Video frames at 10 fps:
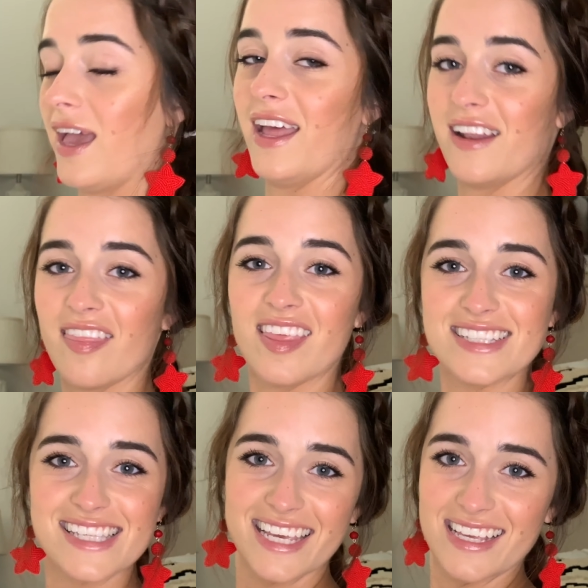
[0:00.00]
And this
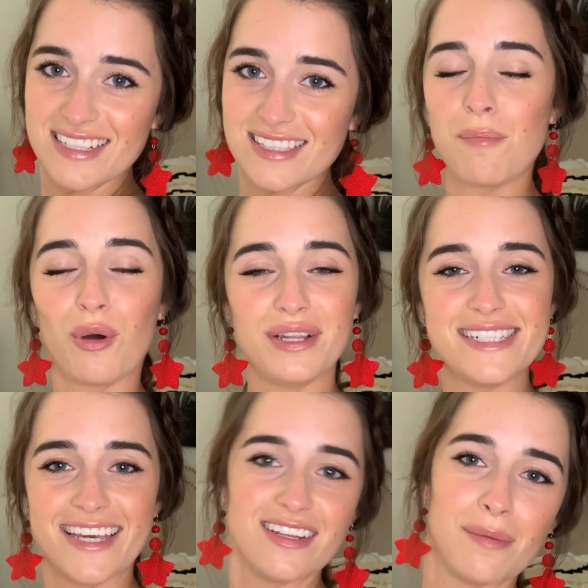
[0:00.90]
is
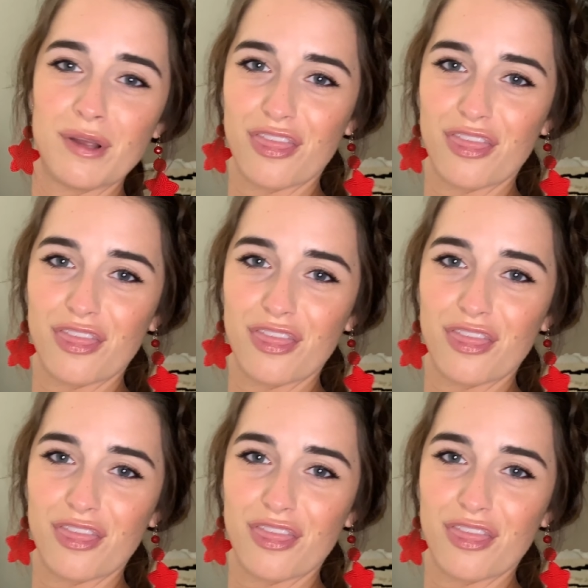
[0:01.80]
ponytail number